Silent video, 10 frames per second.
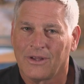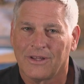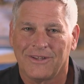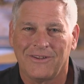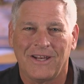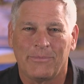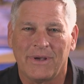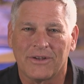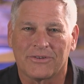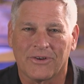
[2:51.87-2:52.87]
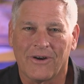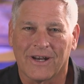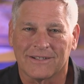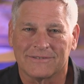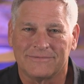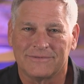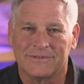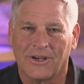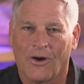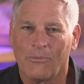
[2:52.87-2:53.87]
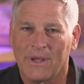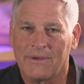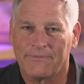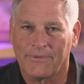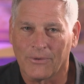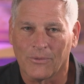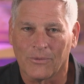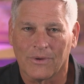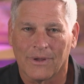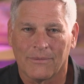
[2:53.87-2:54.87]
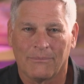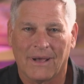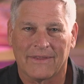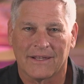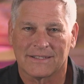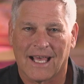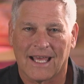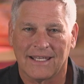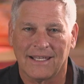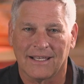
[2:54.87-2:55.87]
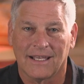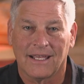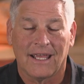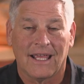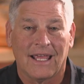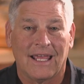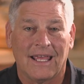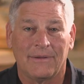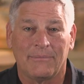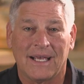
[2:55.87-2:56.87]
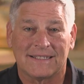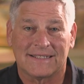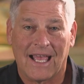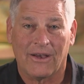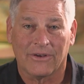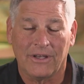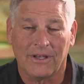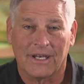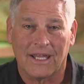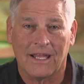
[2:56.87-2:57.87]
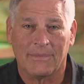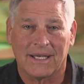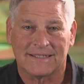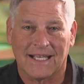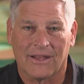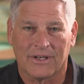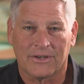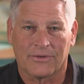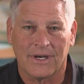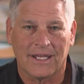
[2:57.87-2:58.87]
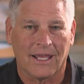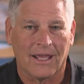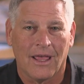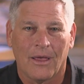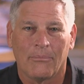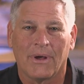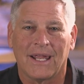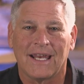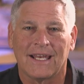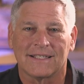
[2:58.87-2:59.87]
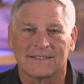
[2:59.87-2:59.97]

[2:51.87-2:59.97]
You need to be discerning. Don't be fooled by this idea. It may sound good. It may sound intriguing, but it is